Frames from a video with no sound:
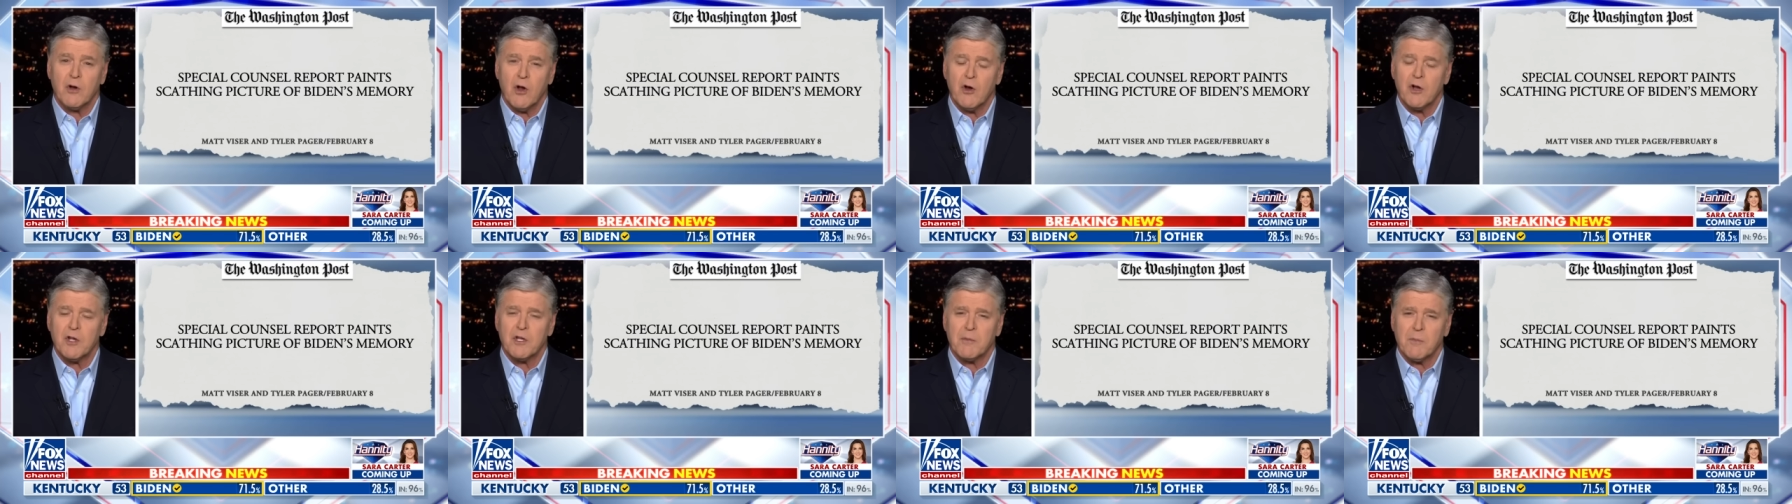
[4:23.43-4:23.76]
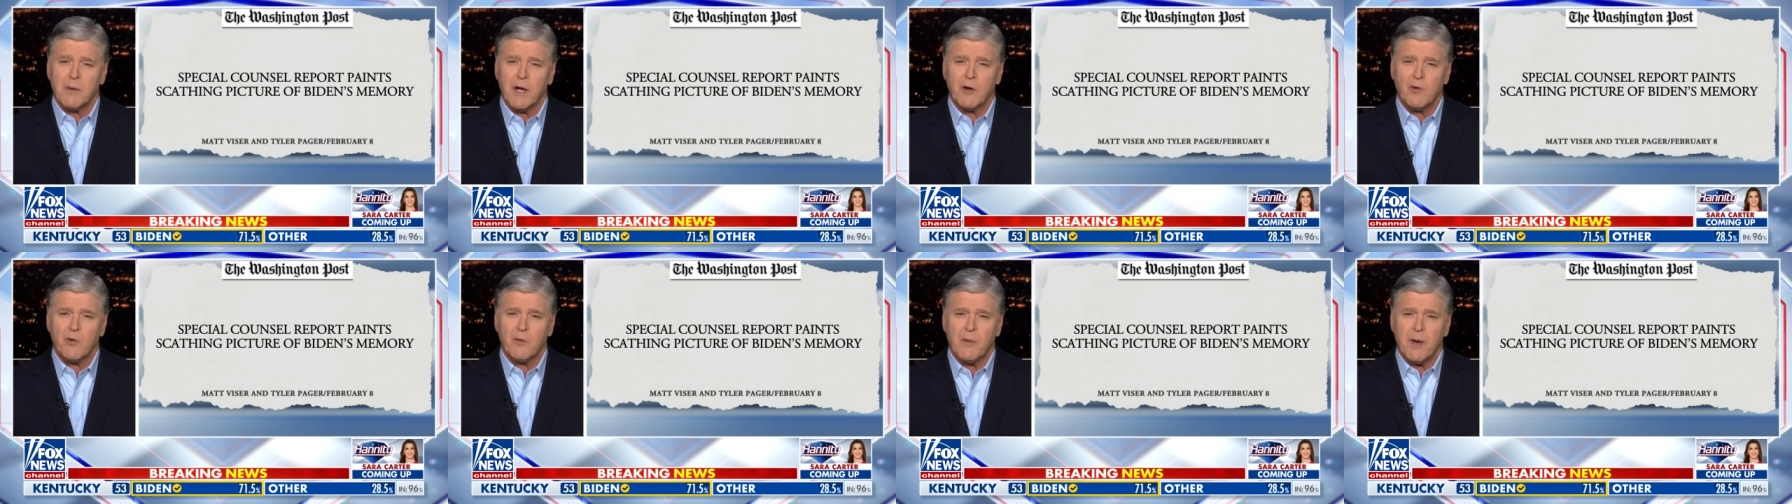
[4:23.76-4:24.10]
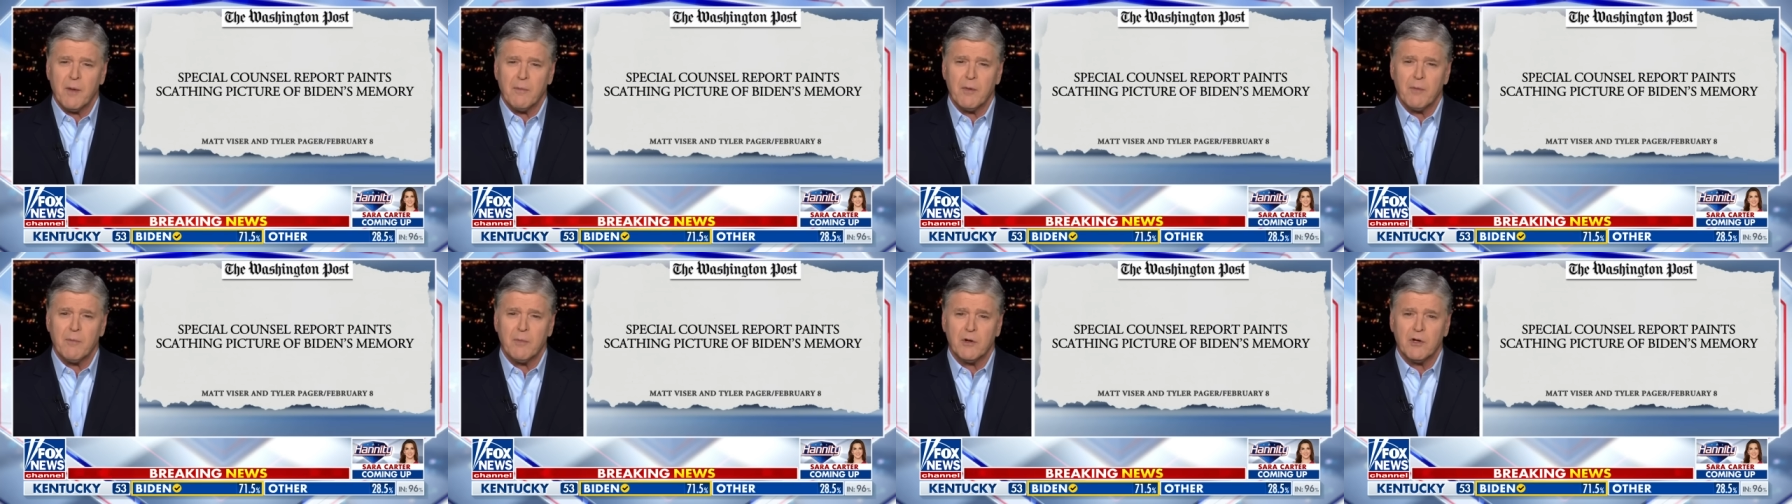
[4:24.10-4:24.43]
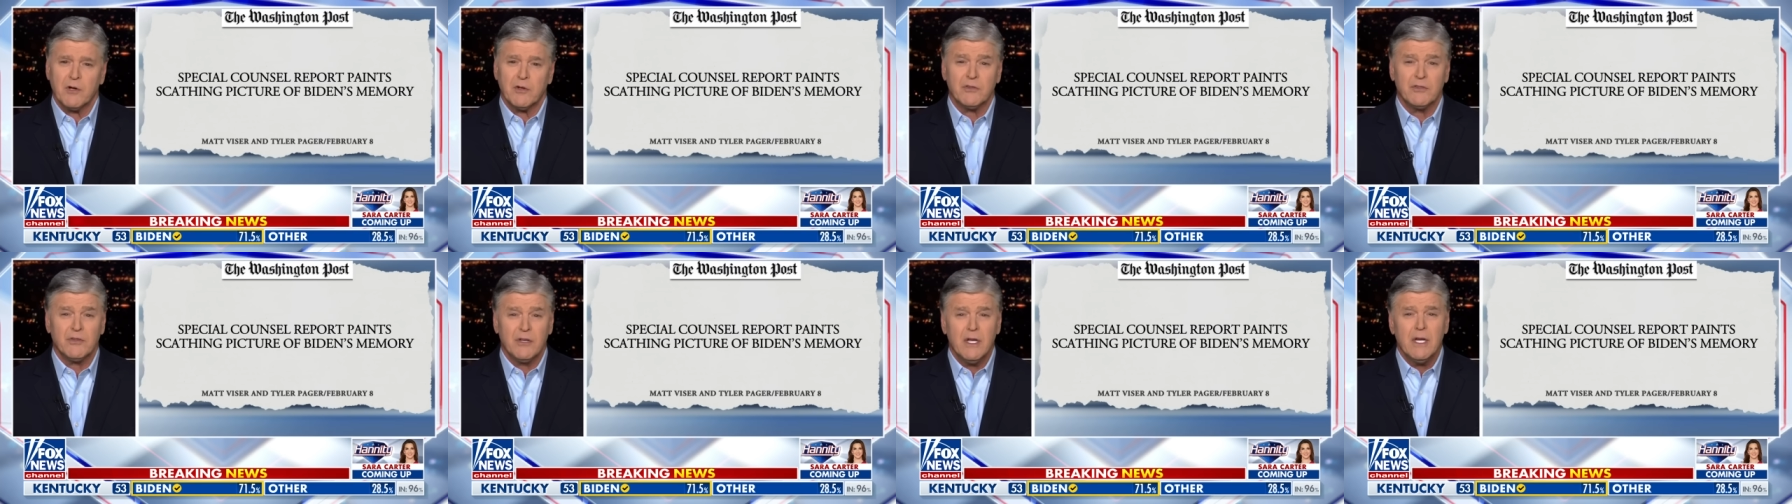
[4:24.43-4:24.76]
Hur, you might remember,
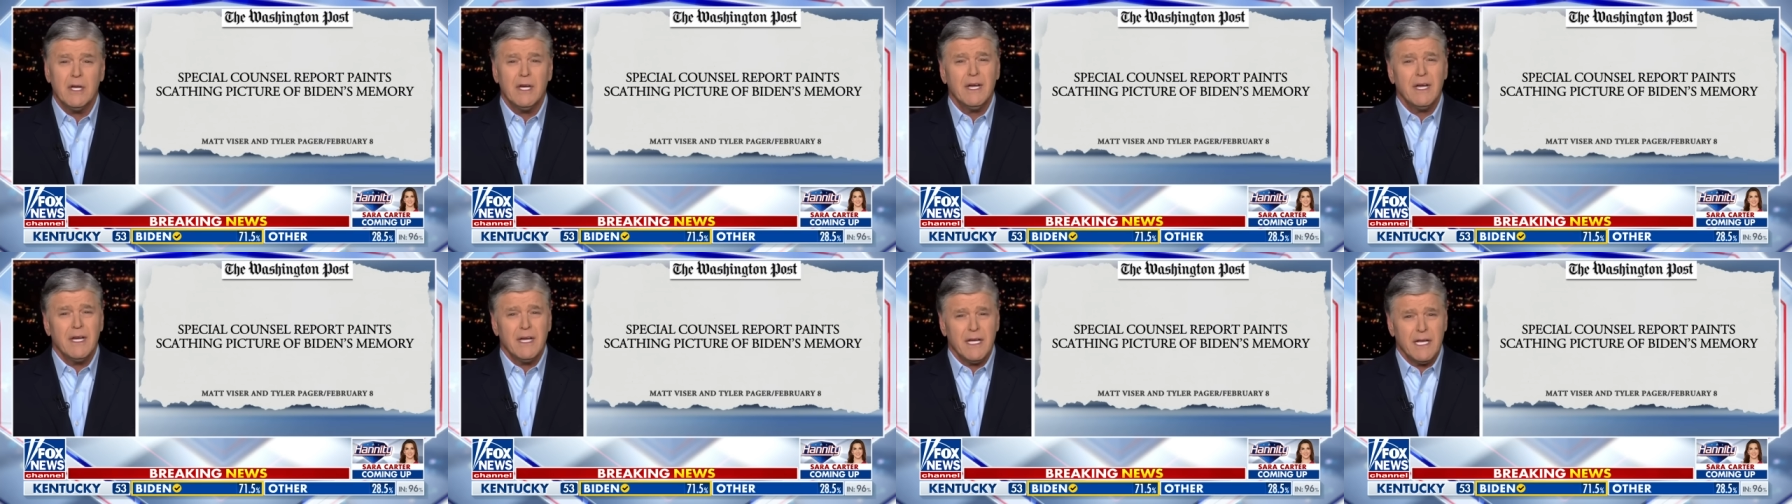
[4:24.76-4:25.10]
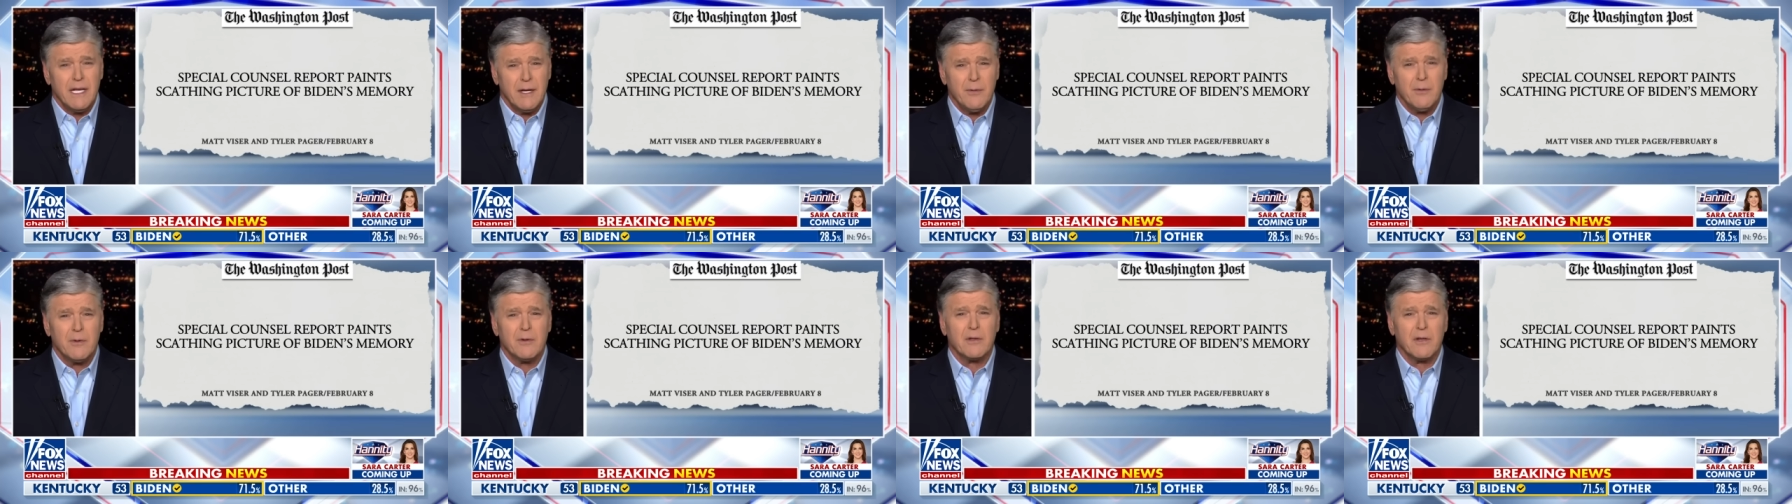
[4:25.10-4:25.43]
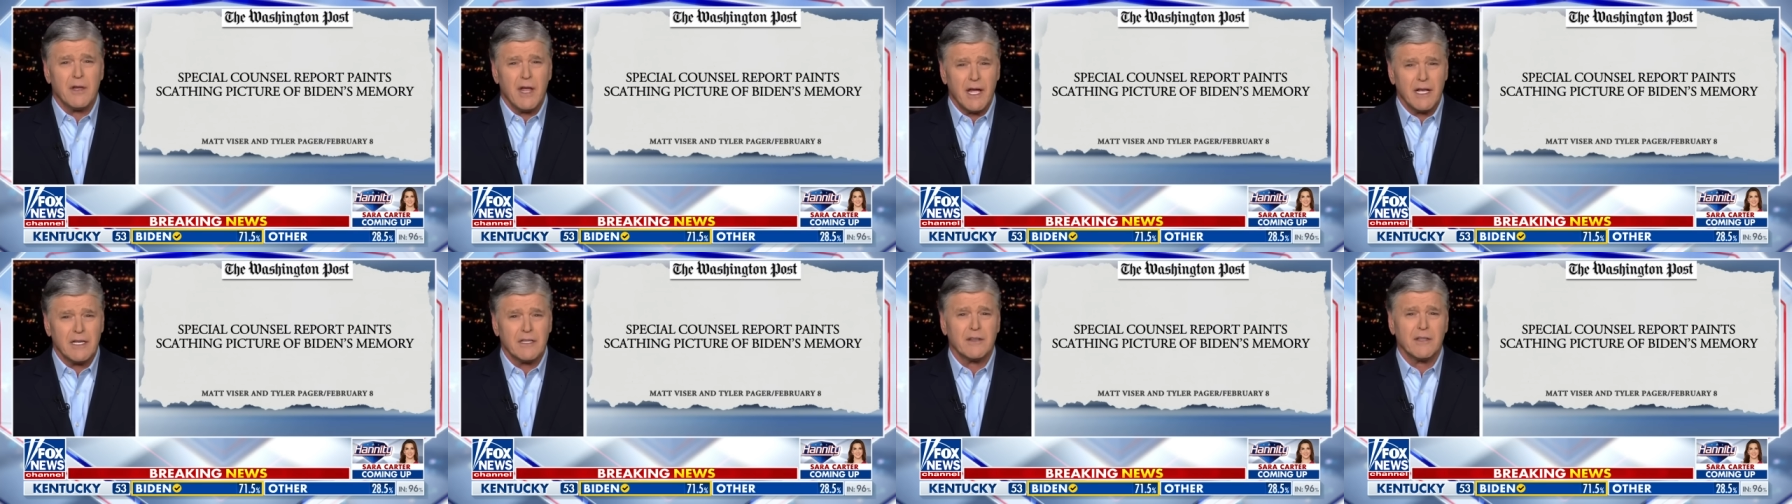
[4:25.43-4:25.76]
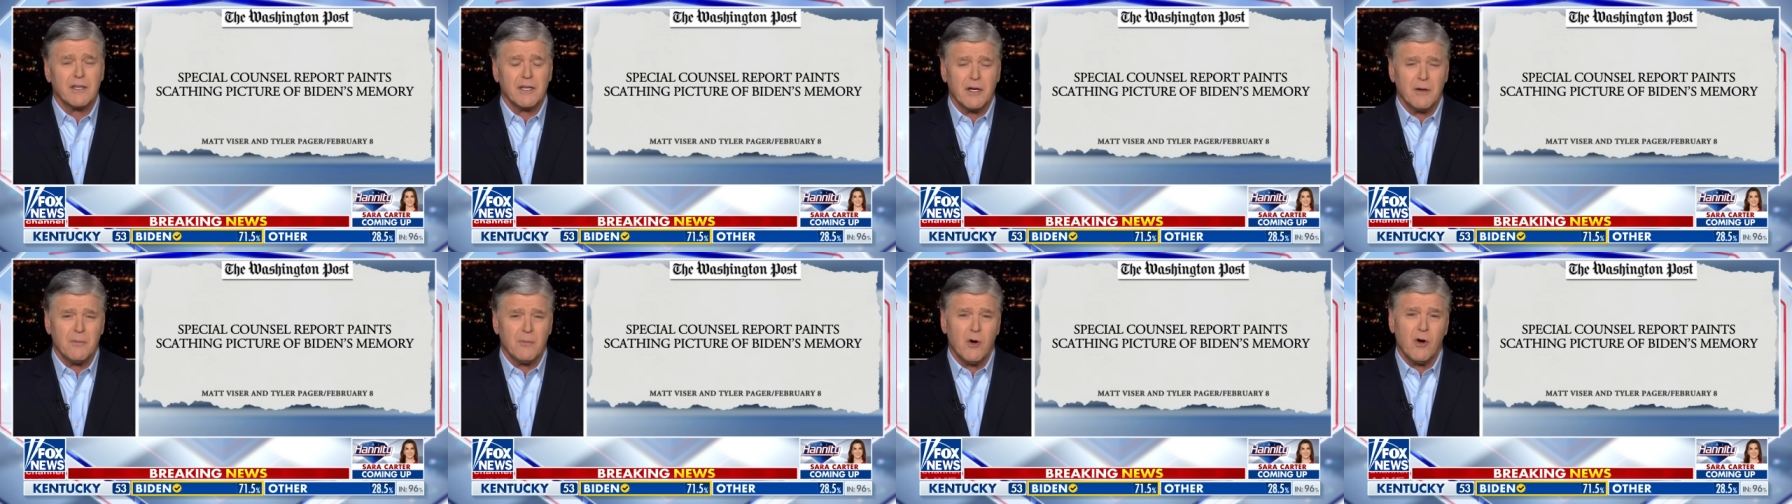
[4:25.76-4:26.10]
because he would likely
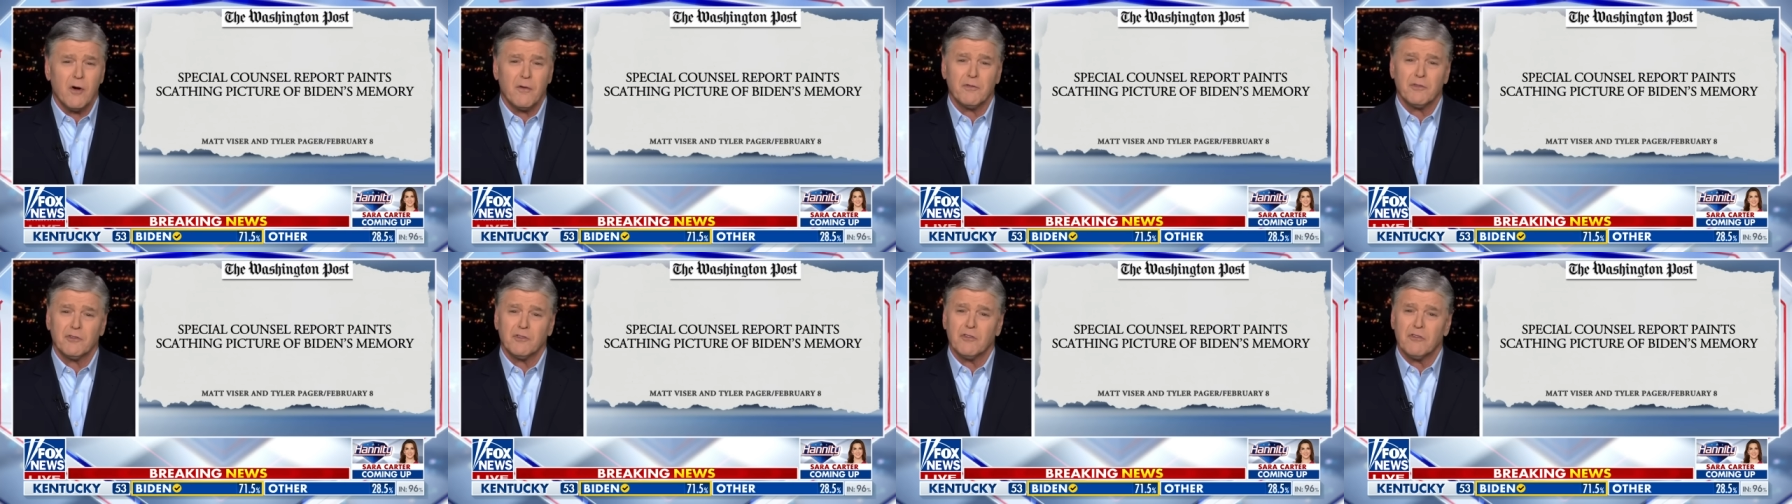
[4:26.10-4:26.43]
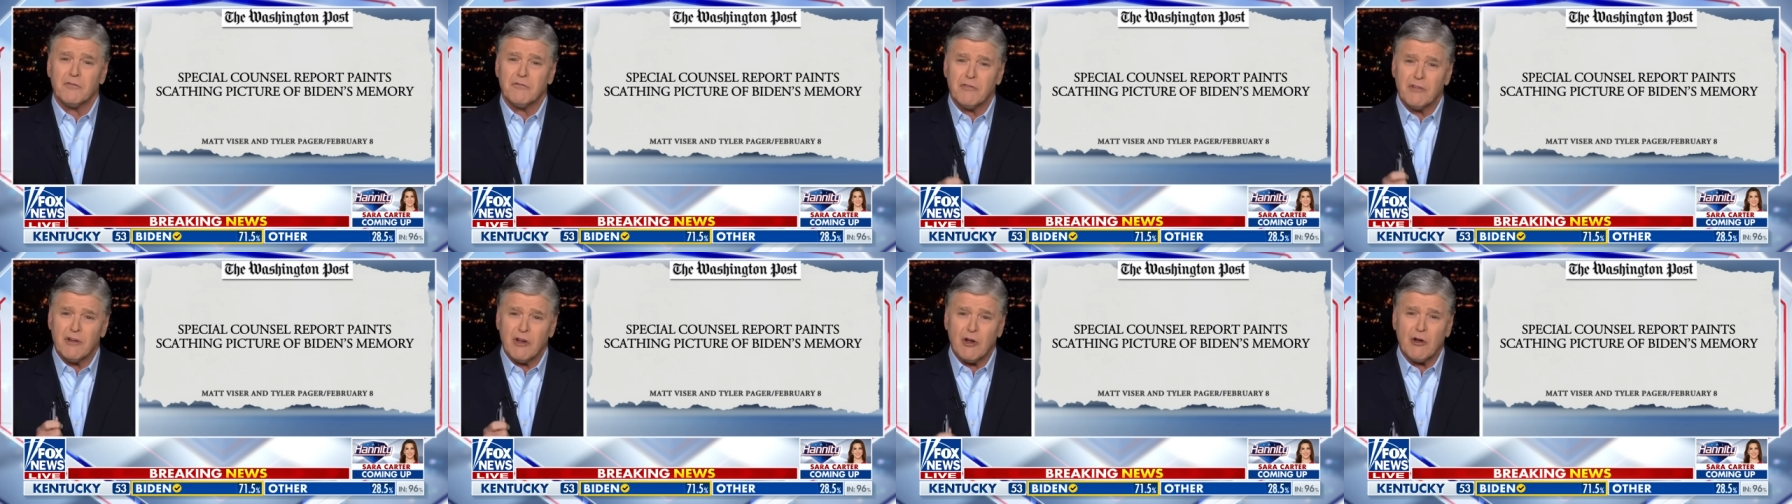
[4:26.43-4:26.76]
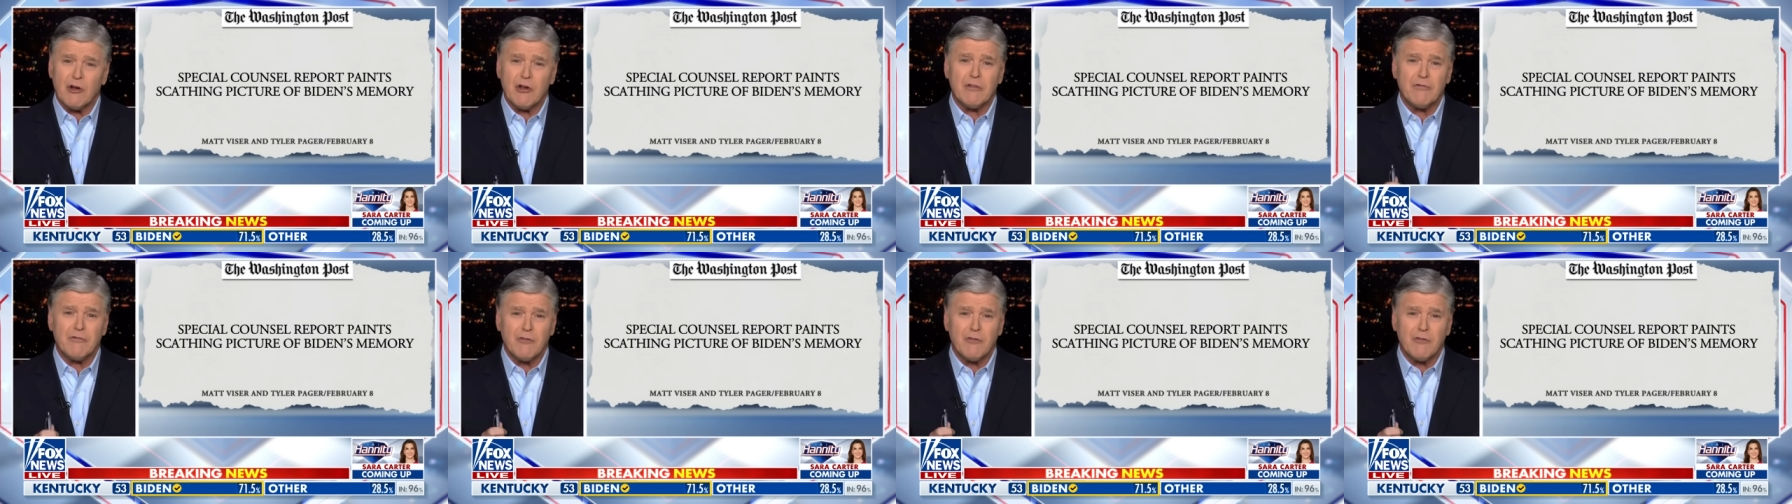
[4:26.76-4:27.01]
come off as a very,